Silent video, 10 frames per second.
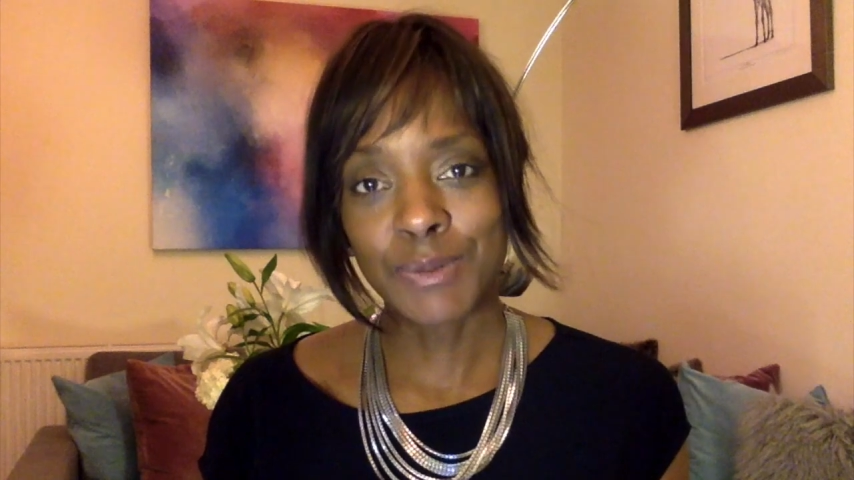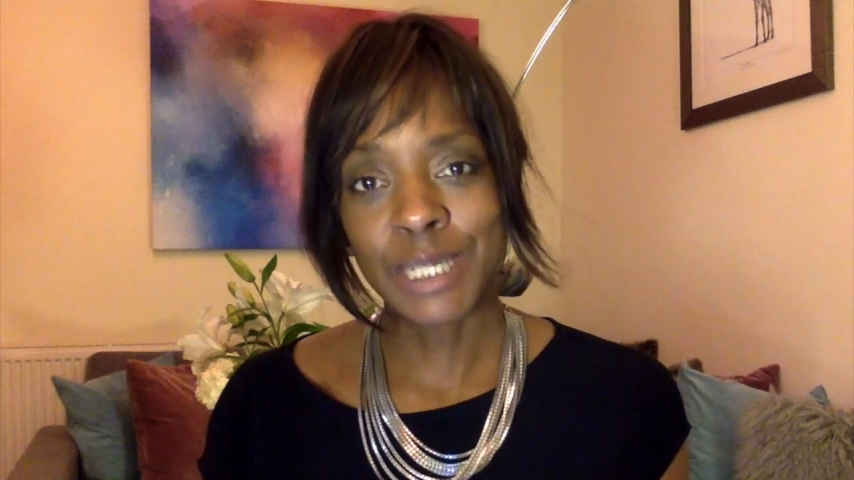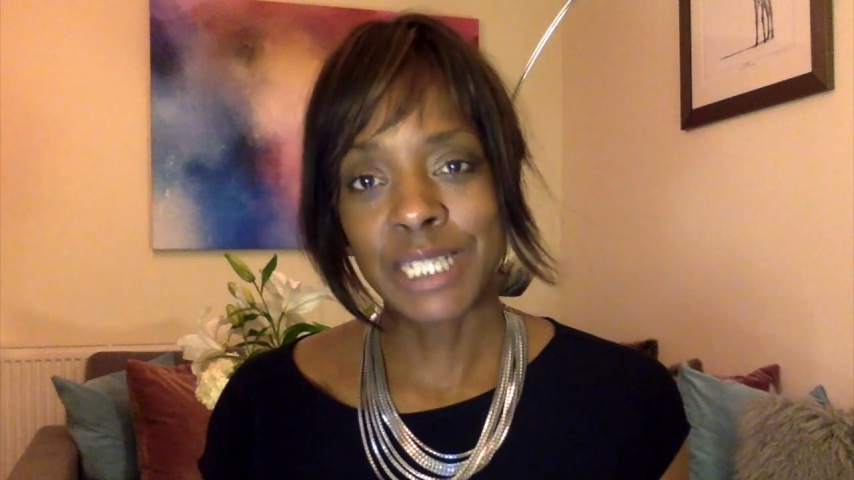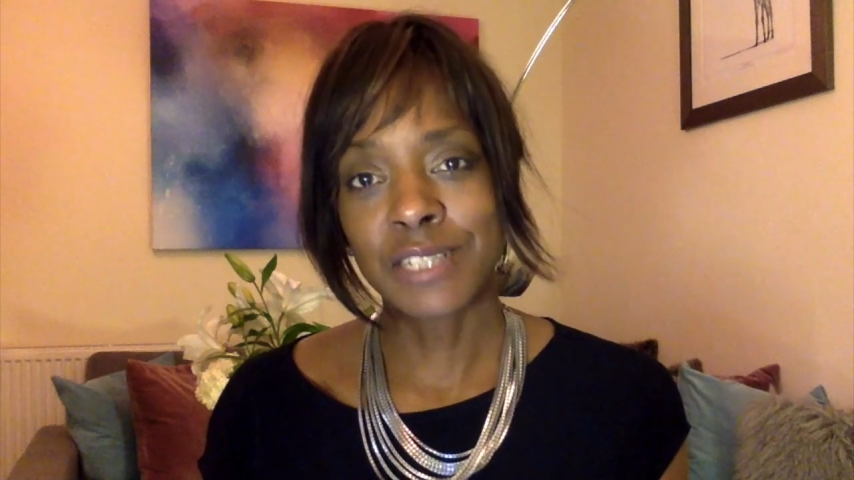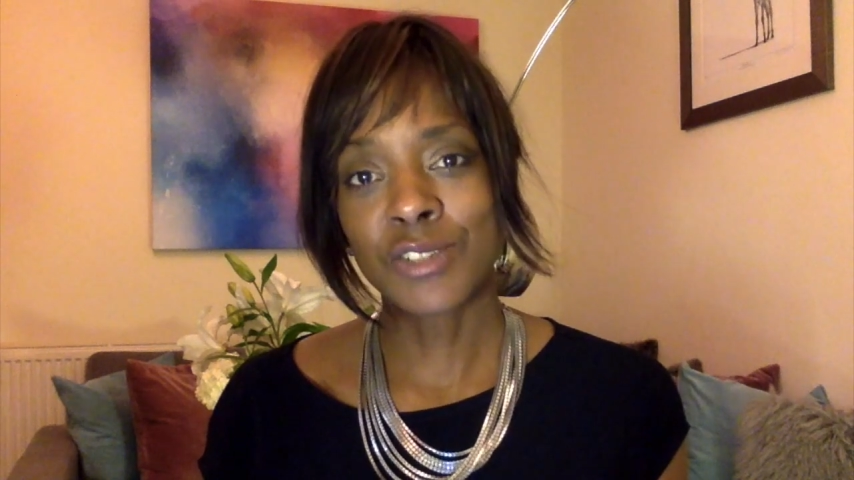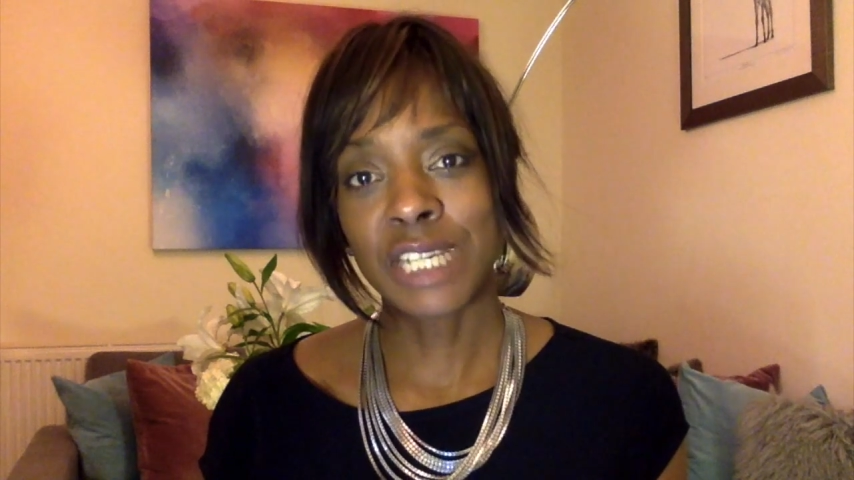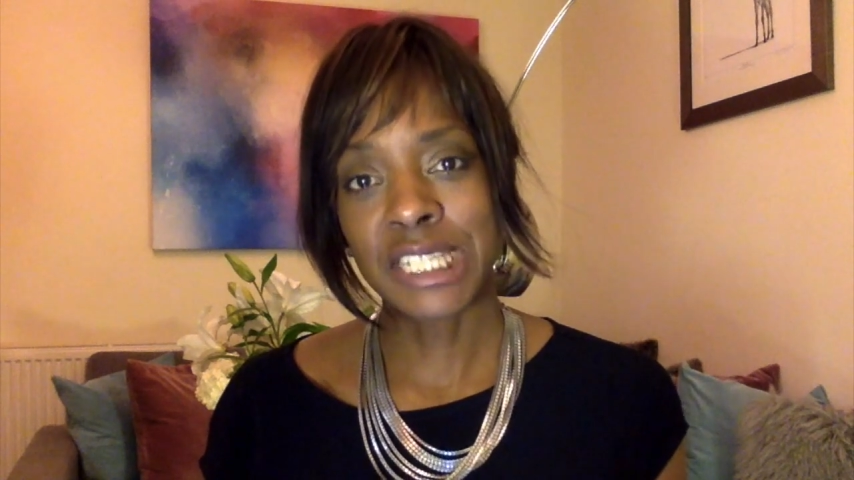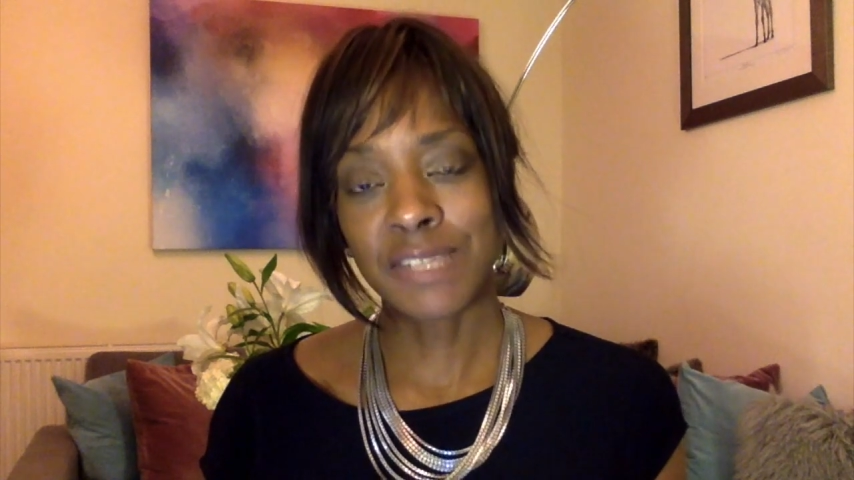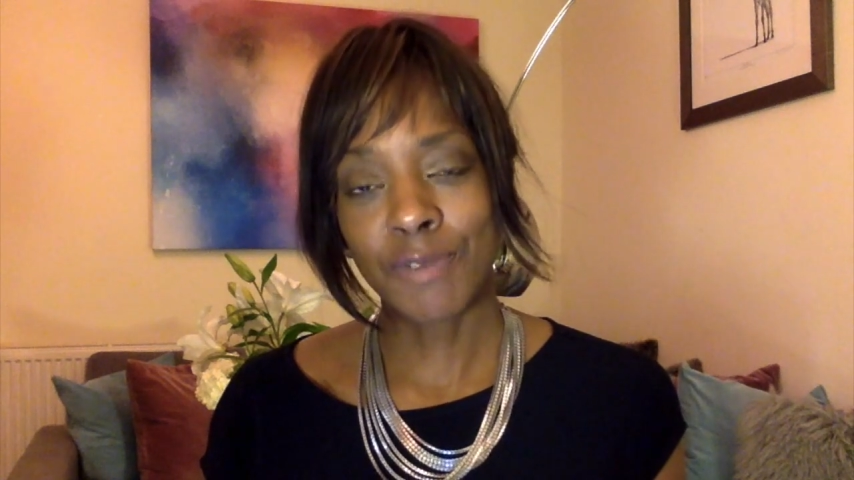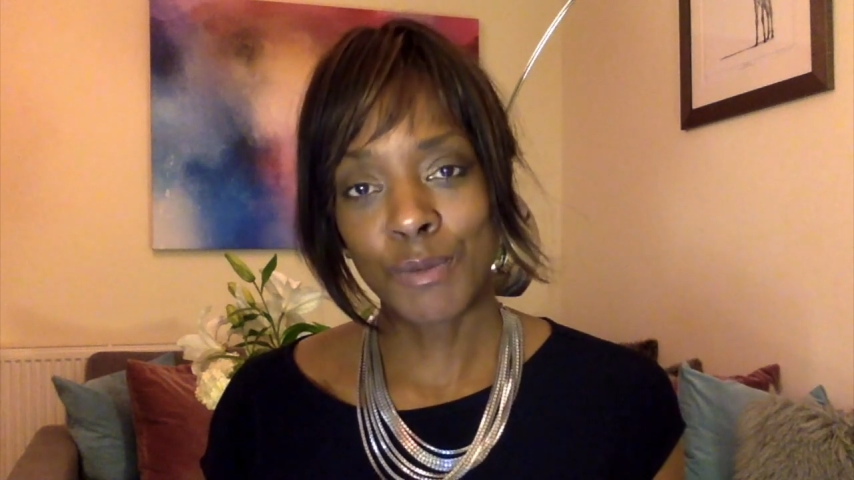will
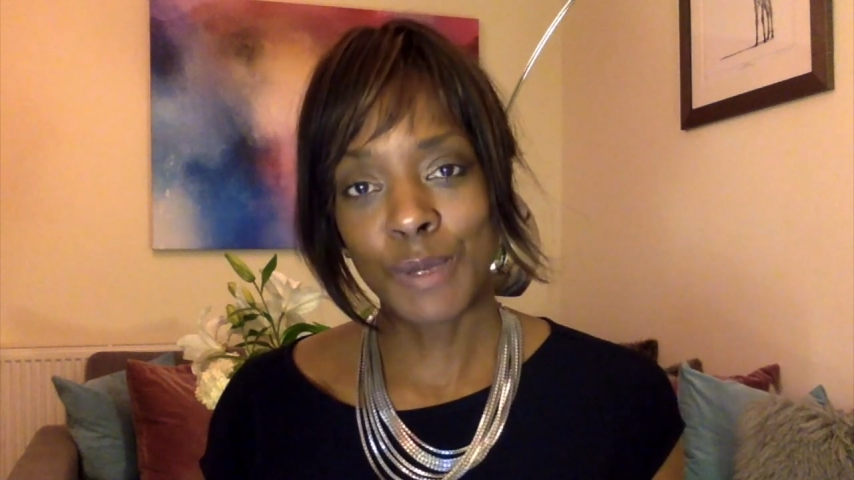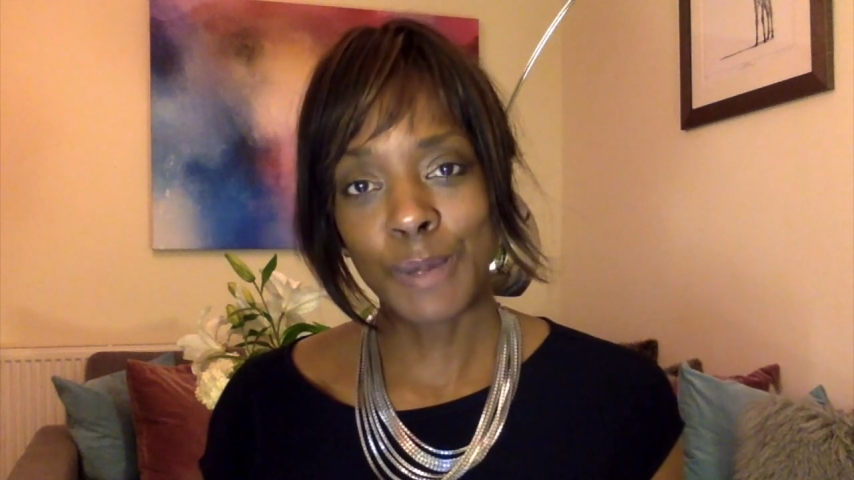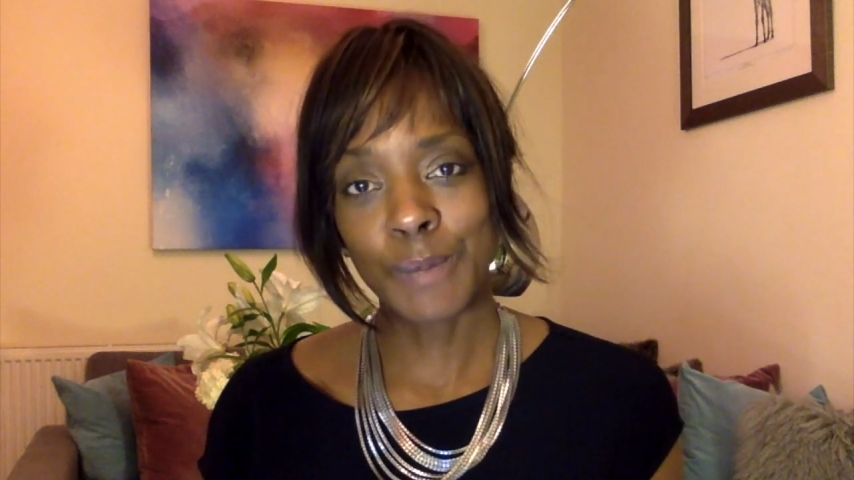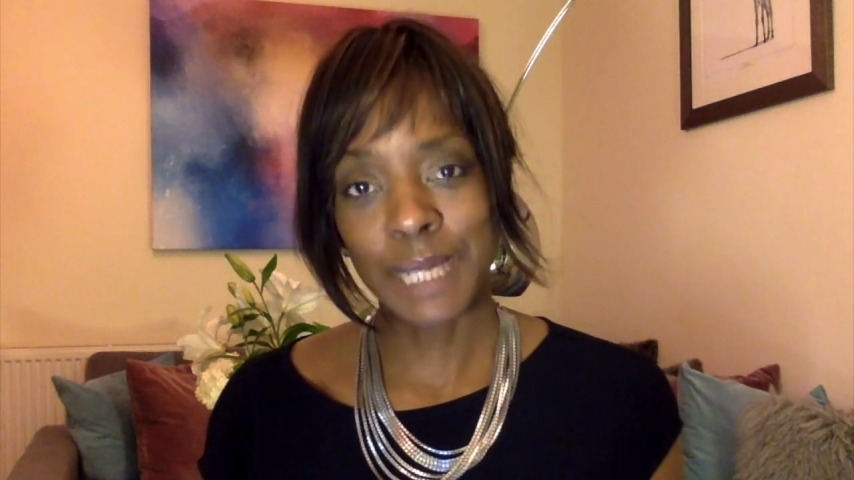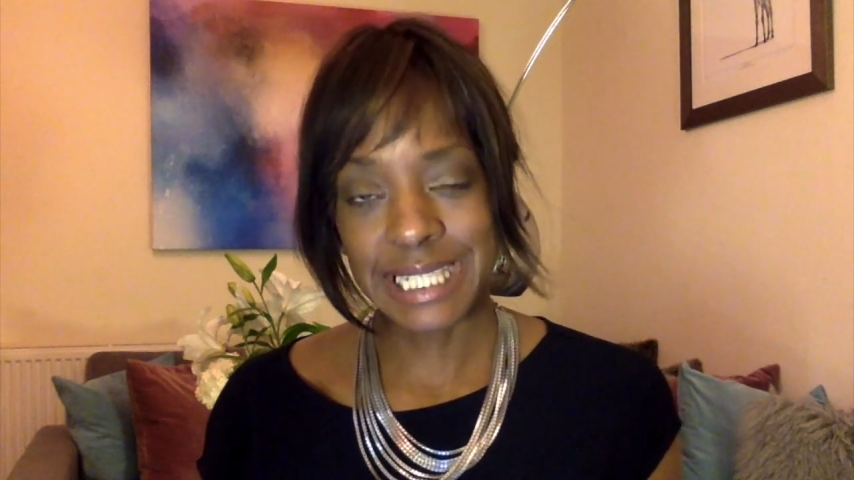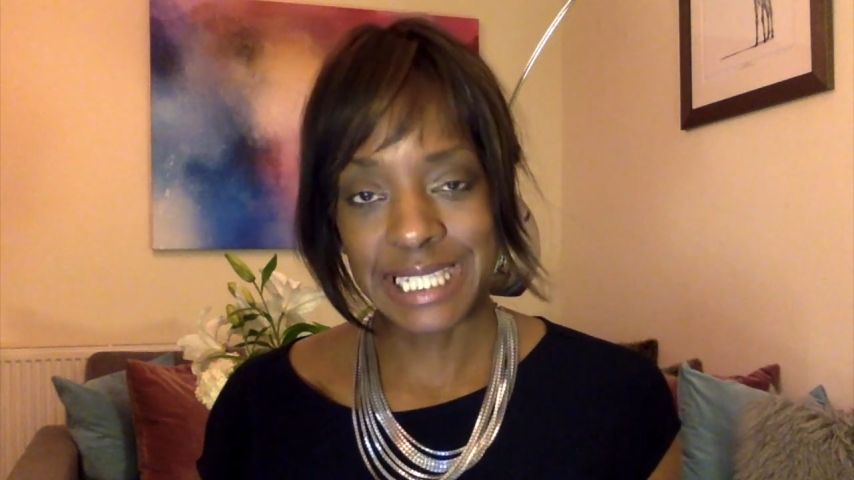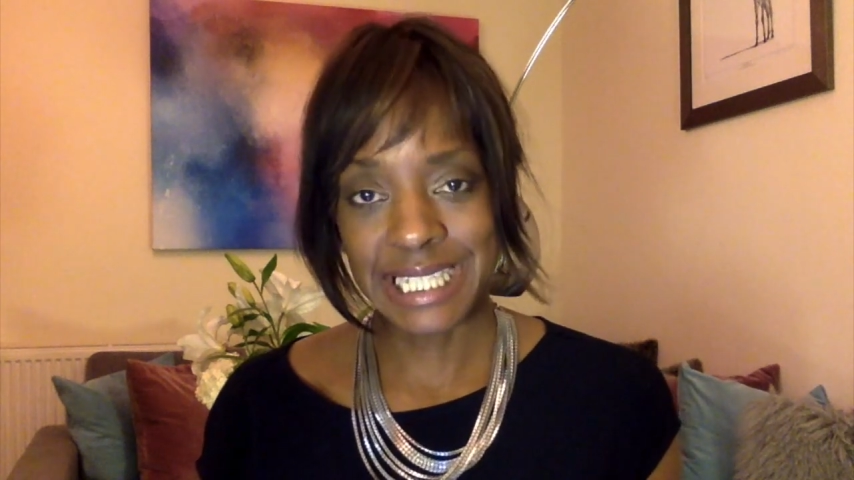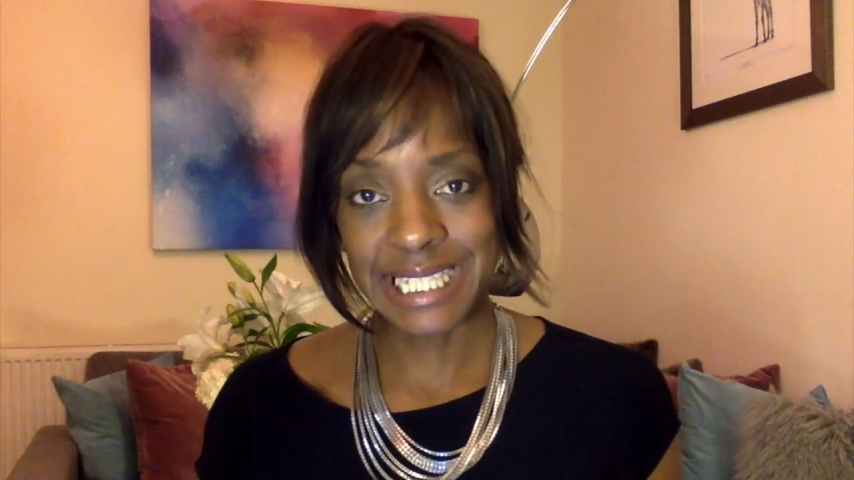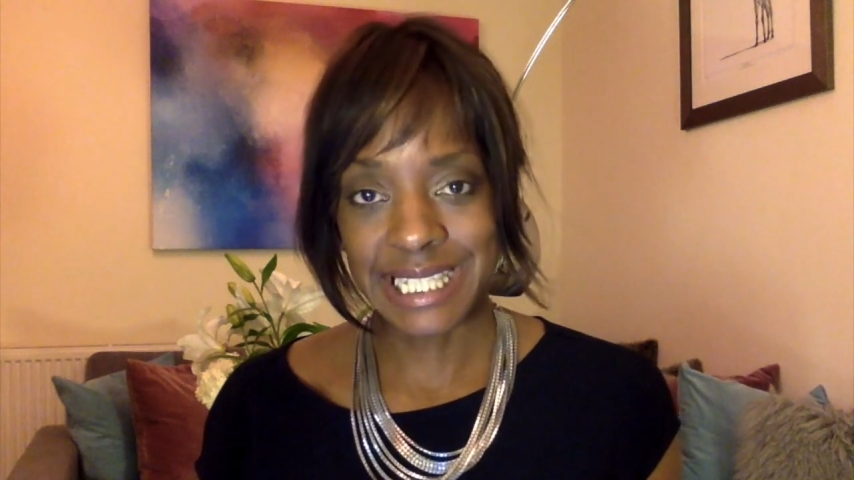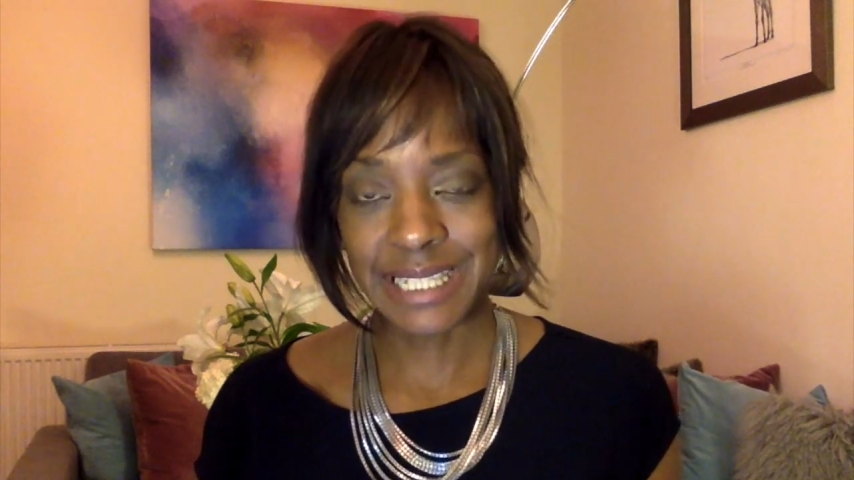transform your
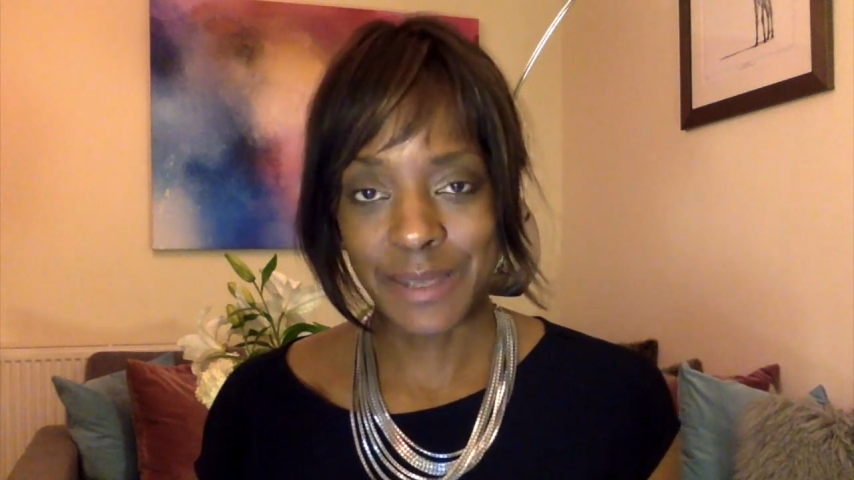business.